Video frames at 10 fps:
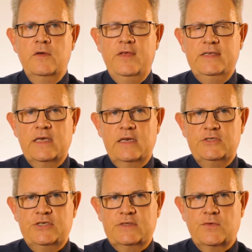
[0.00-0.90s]
These
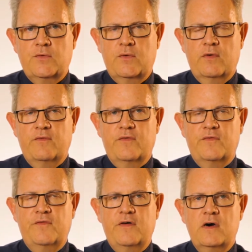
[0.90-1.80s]
energies are of a
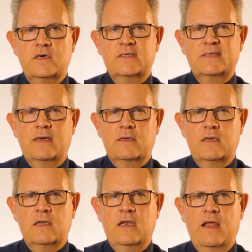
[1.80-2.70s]
far
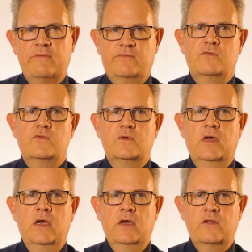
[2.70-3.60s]
subtler level
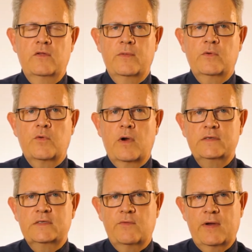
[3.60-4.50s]
than the
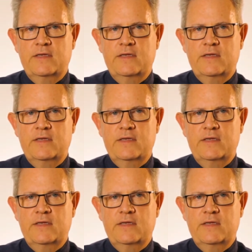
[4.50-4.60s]
grosser